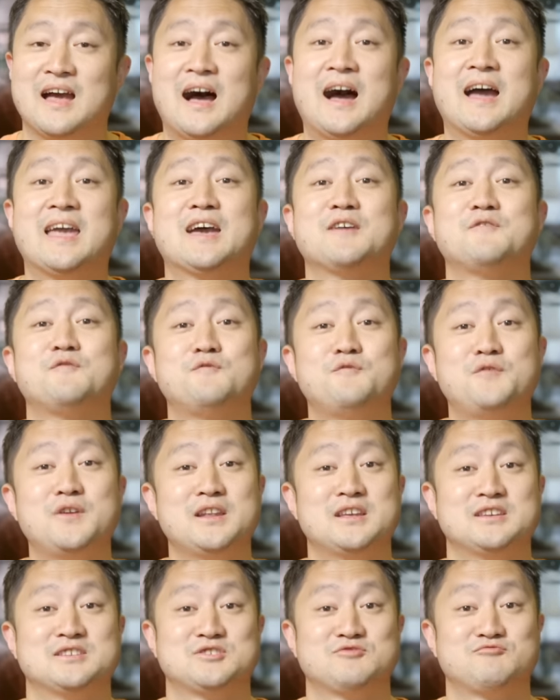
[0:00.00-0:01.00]
I have
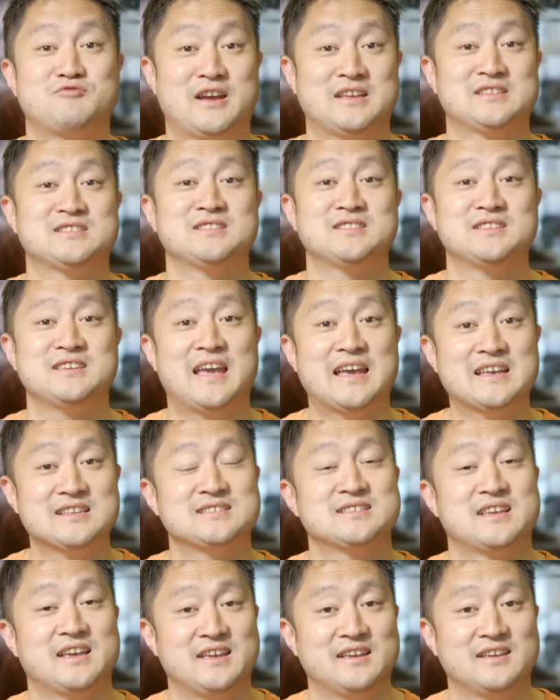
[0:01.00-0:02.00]
finished writing the
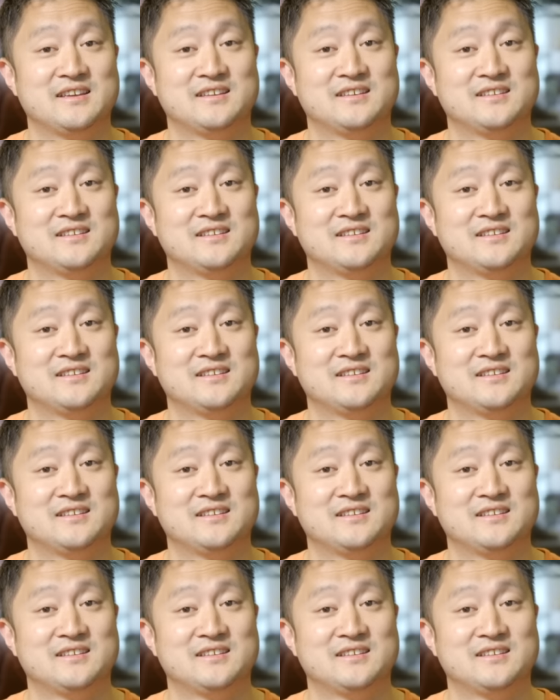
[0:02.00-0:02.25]
essay.